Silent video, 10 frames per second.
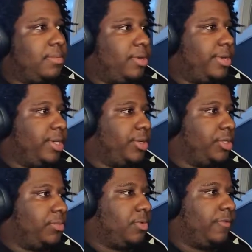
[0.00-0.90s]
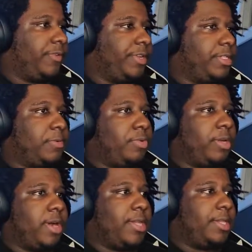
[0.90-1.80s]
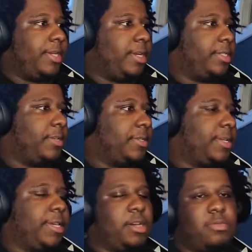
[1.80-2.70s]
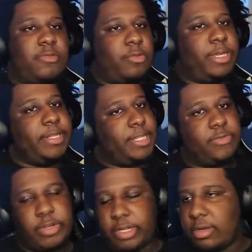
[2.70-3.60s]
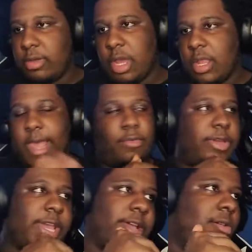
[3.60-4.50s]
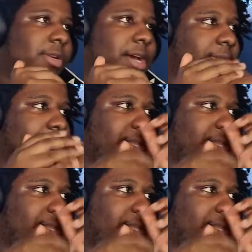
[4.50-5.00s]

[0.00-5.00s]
out here and do some more videos, but we gonna have to get ourselves a kill before we end this video. Like, we ain't going out like